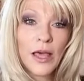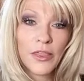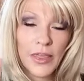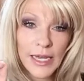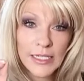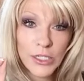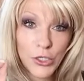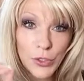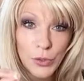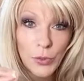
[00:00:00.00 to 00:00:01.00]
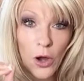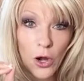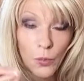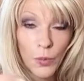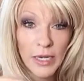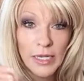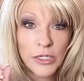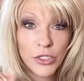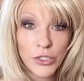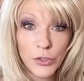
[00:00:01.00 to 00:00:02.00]
that you are wanting
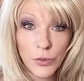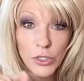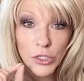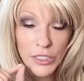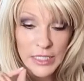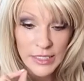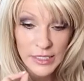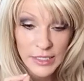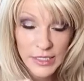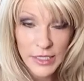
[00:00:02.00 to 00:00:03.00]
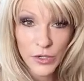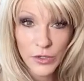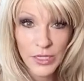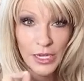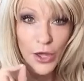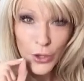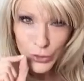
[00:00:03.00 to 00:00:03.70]
to sincerely,